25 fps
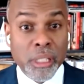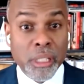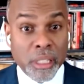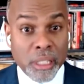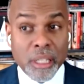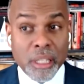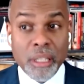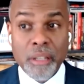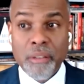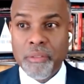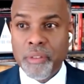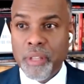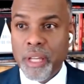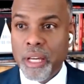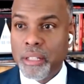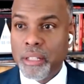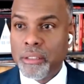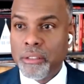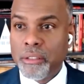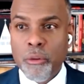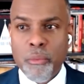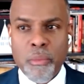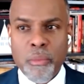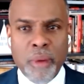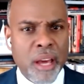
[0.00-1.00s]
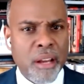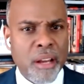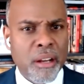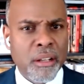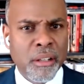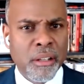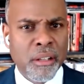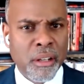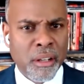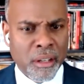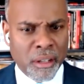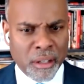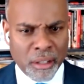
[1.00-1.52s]
believe that no
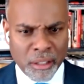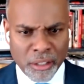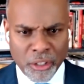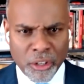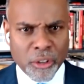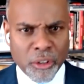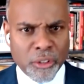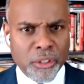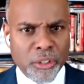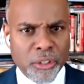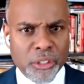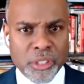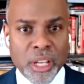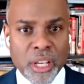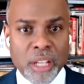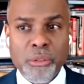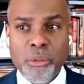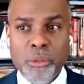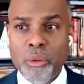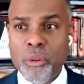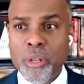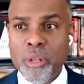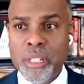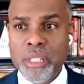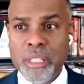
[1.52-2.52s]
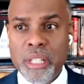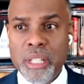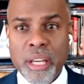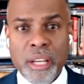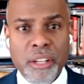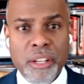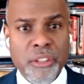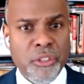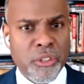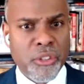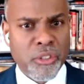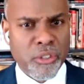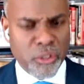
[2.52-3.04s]
matter, your sexual
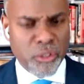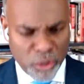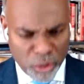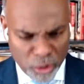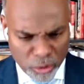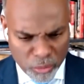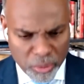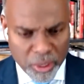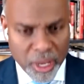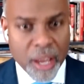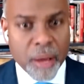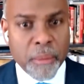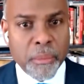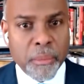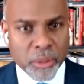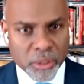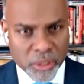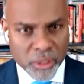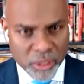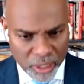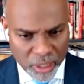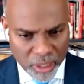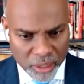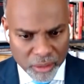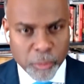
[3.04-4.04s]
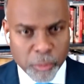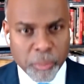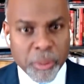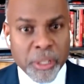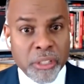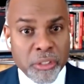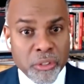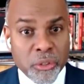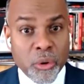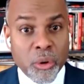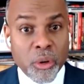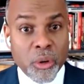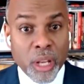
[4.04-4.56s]
orientation, you should be able to
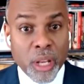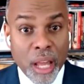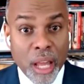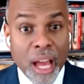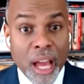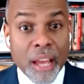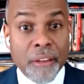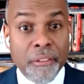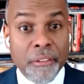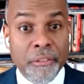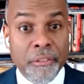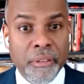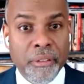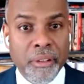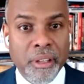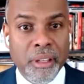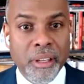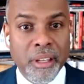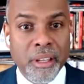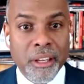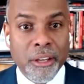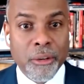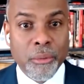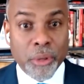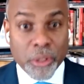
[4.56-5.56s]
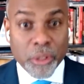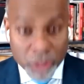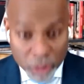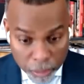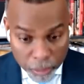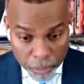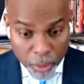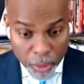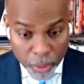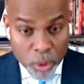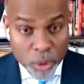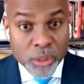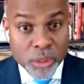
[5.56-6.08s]
spend your life with
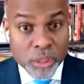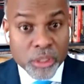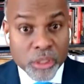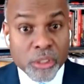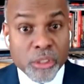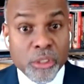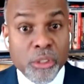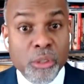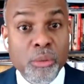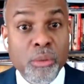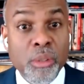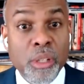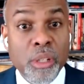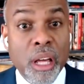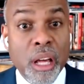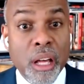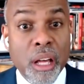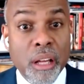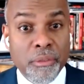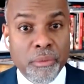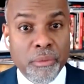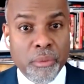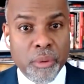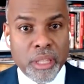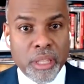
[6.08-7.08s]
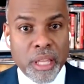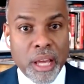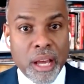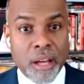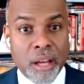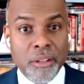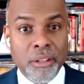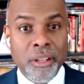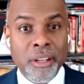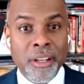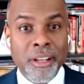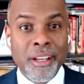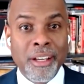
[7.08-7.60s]
the person you love
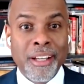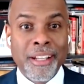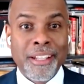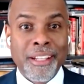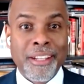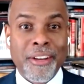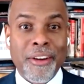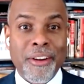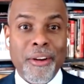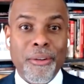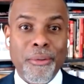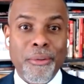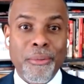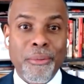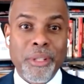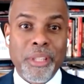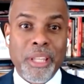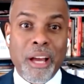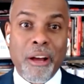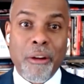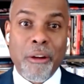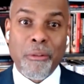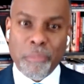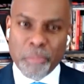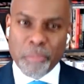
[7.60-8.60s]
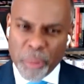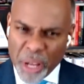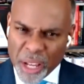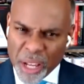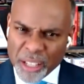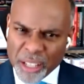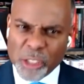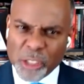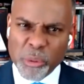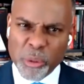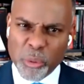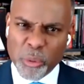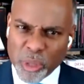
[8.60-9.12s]
without
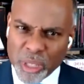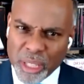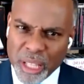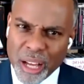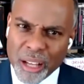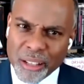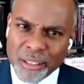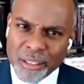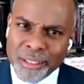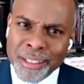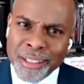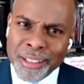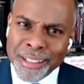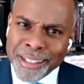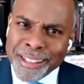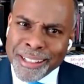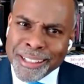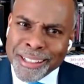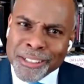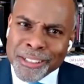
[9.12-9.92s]
punishment, without,